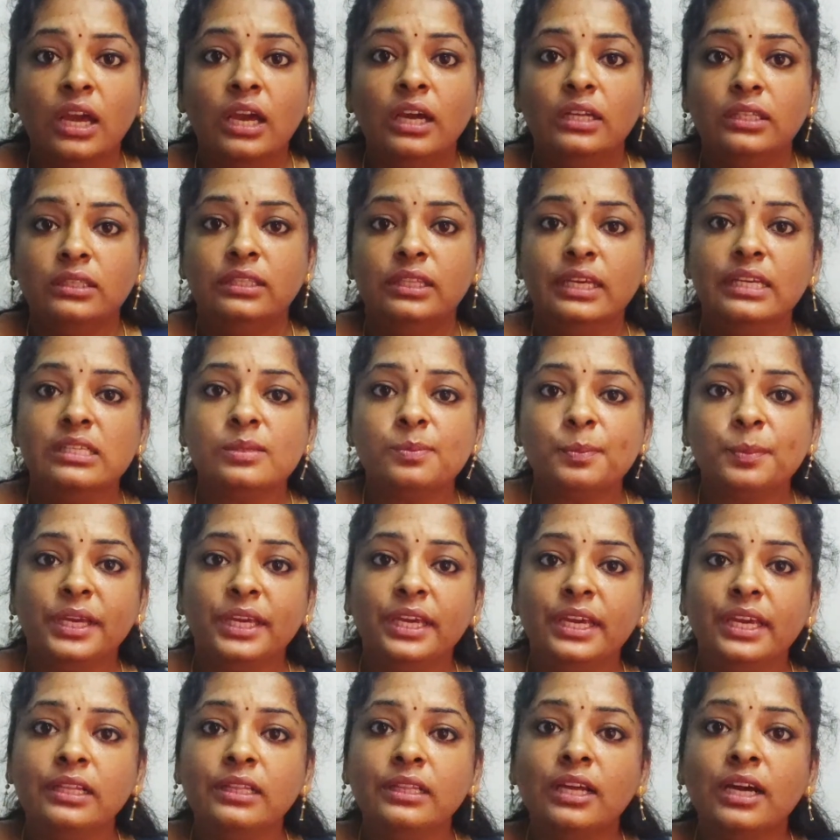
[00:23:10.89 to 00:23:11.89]
this
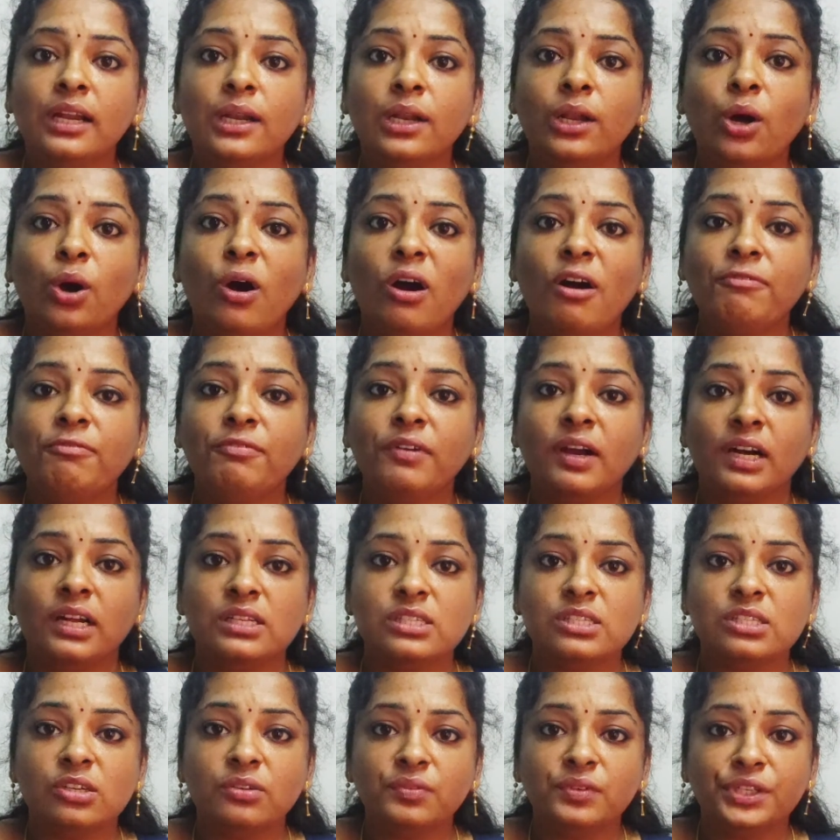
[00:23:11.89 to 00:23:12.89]
being the law of
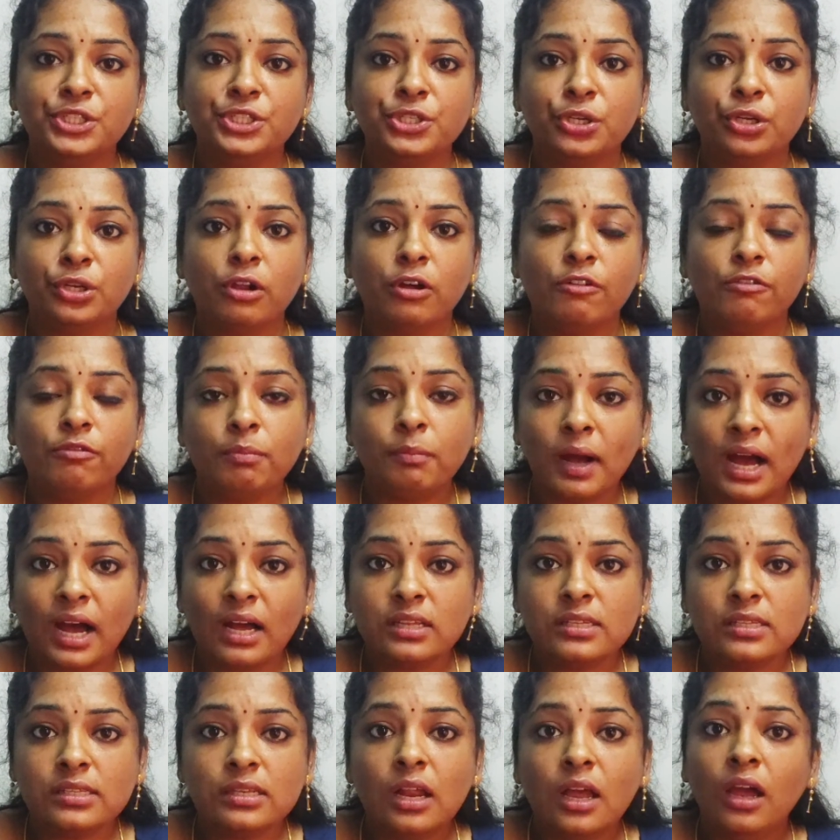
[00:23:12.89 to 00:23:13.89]
conservation of
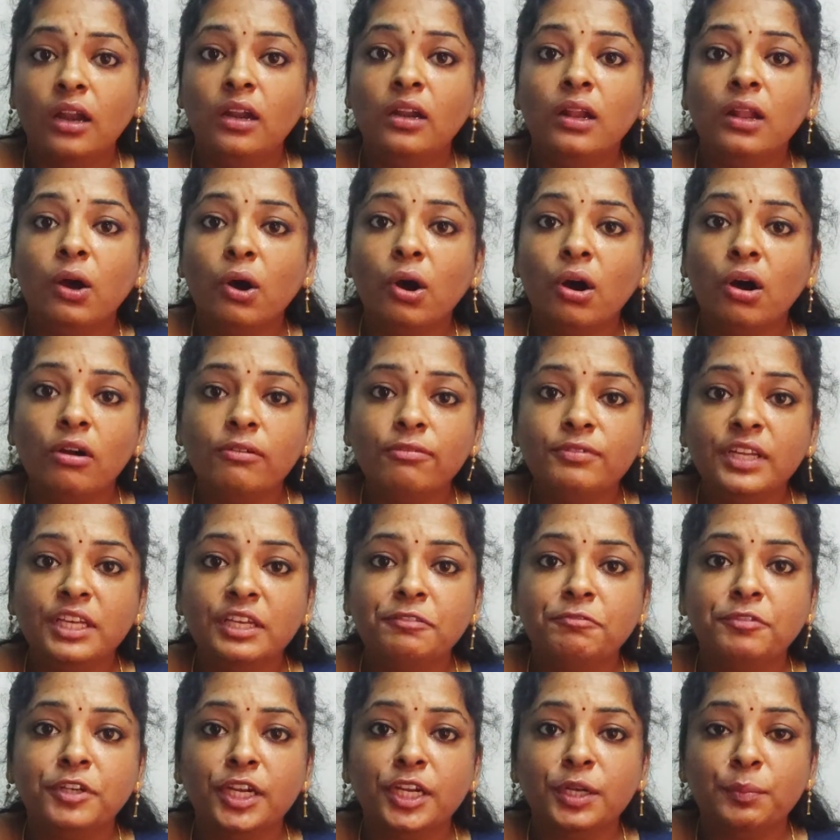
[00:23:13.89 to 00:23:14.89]
mass, law of
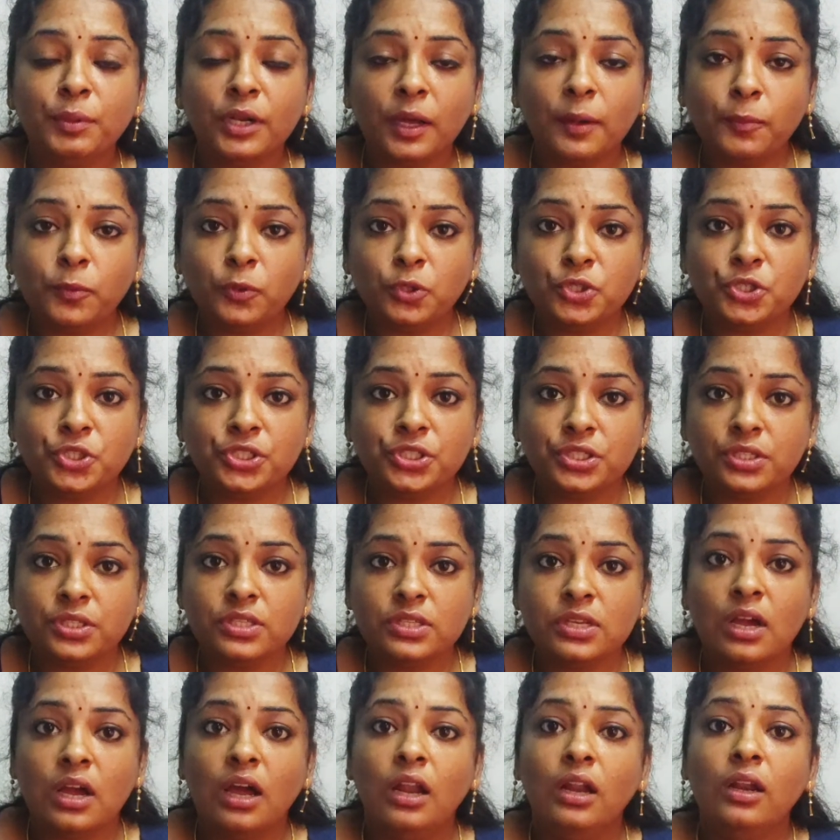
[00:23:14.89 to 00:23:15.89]
definite proportions,
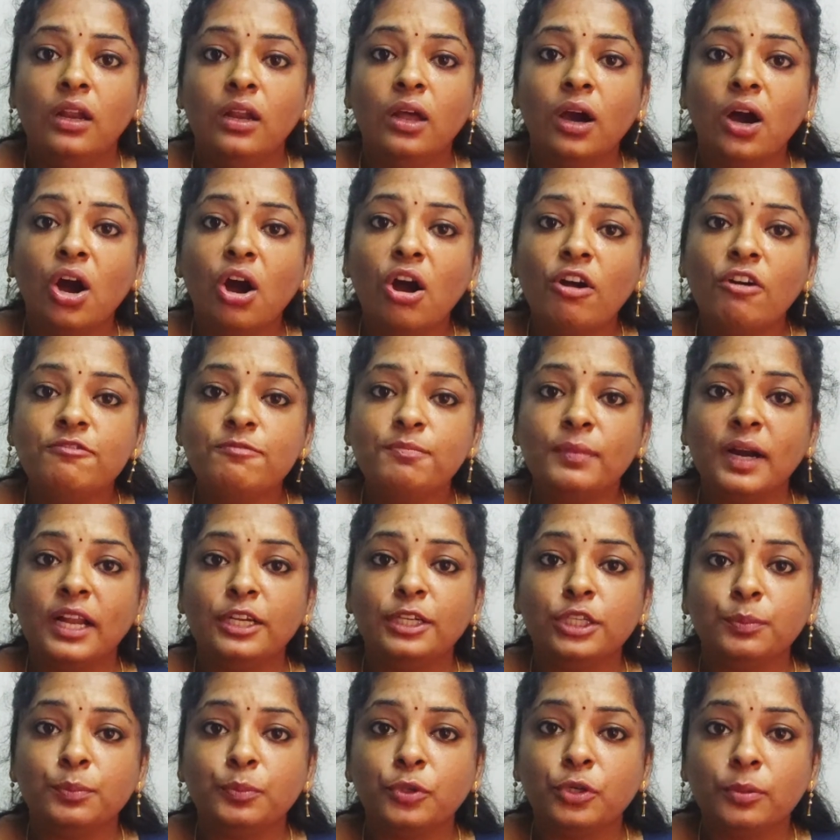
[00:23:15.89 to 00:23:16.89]
law of
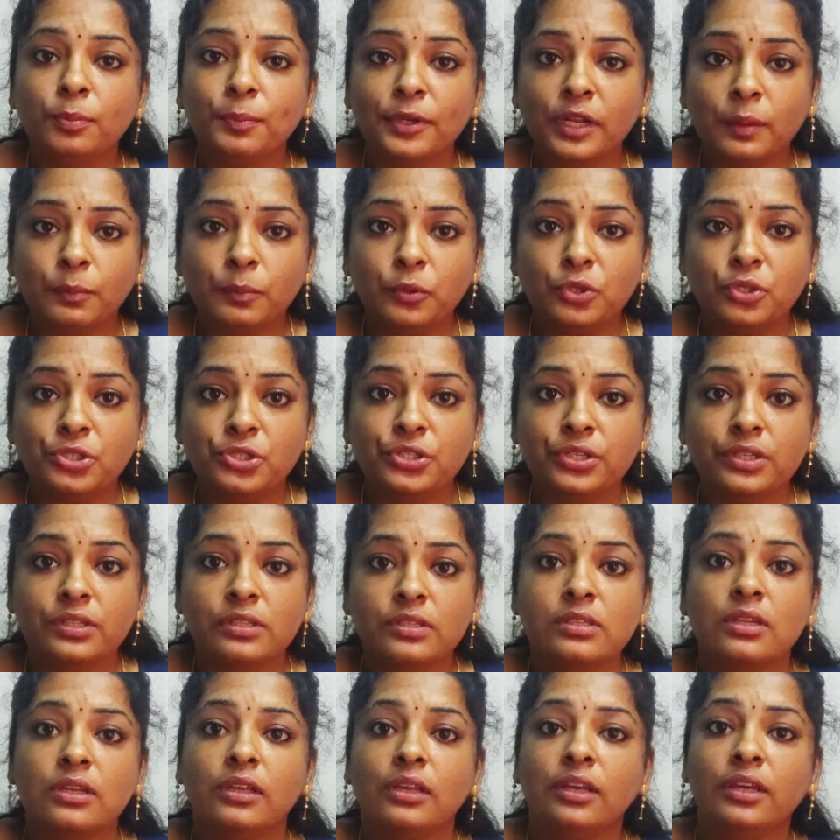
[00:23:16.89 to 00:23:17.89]
multiple
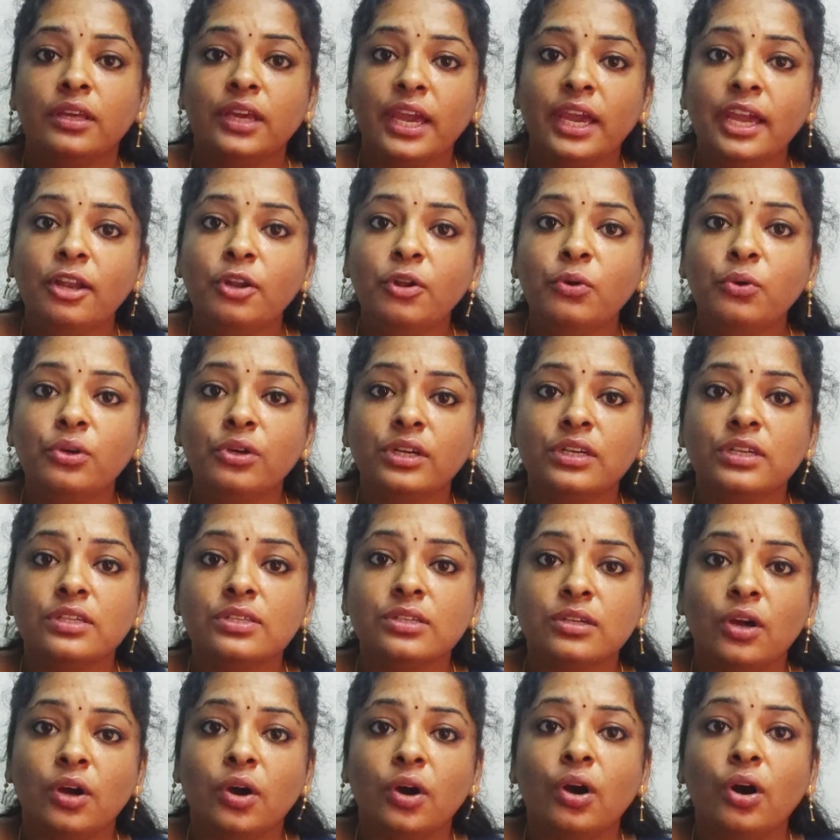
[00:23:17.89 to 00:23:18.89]
proportions, Gay-Lucas
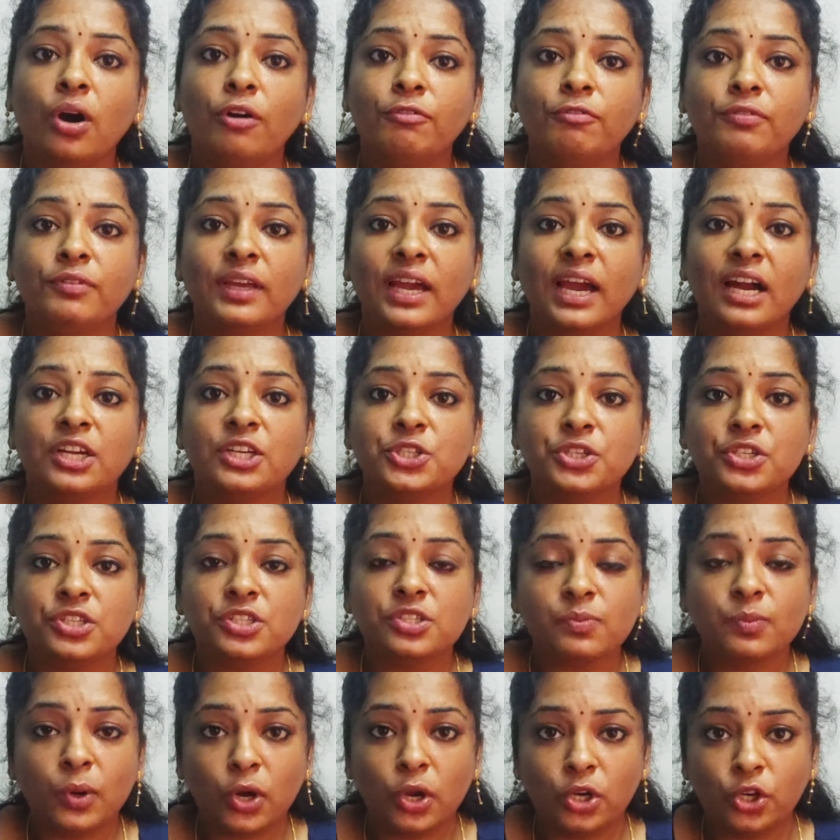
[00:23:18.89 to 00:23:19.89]
law of gaseous
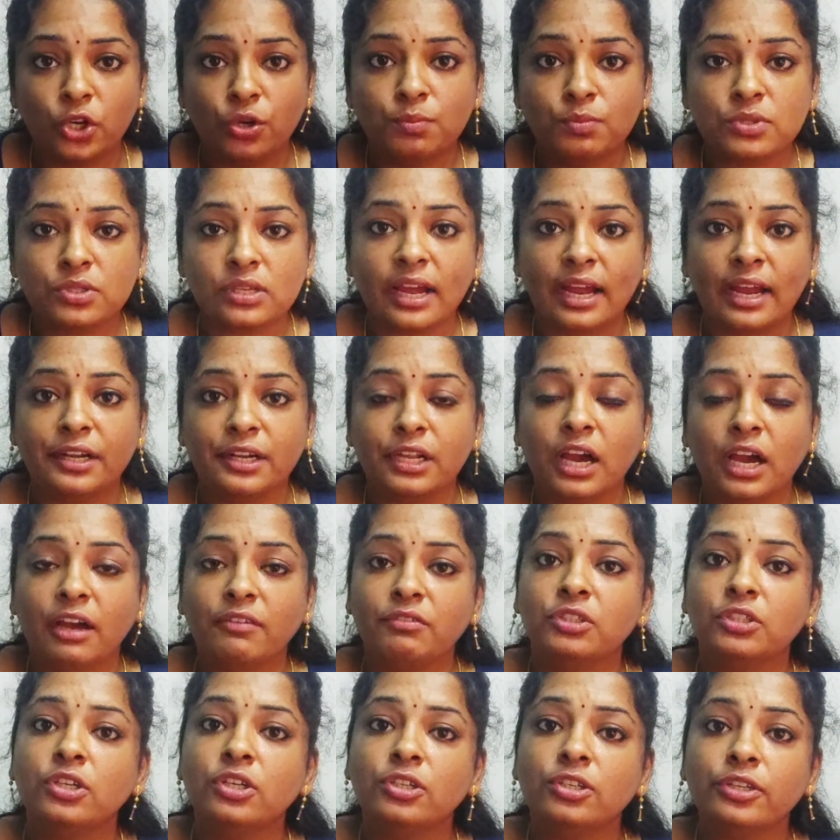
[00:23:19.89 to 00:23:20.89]
volumes and
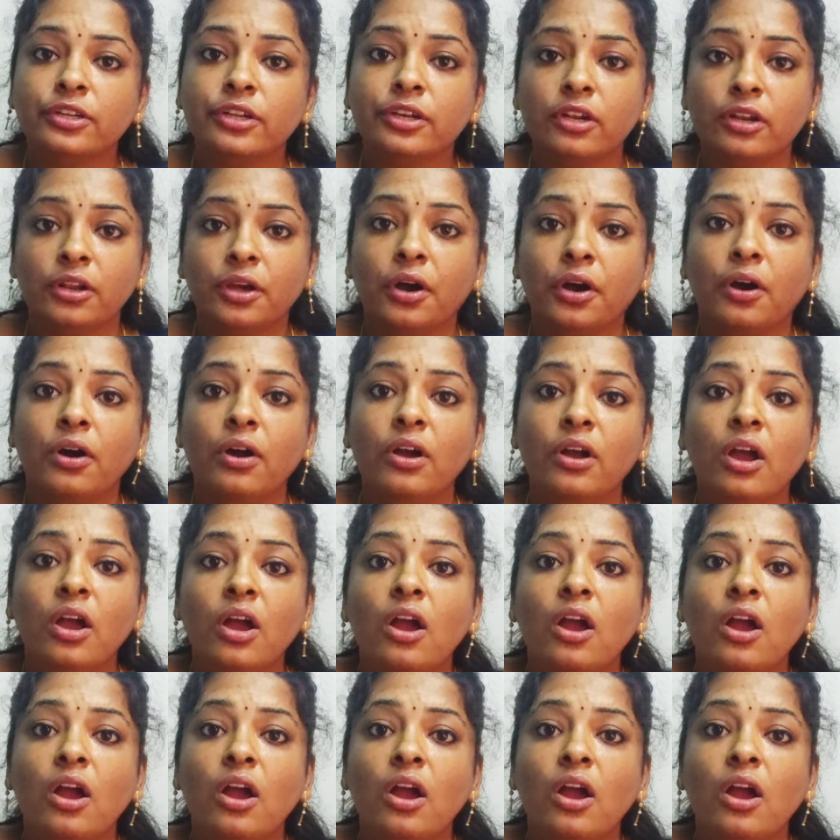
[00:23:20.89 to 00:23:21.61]
Avogadro law.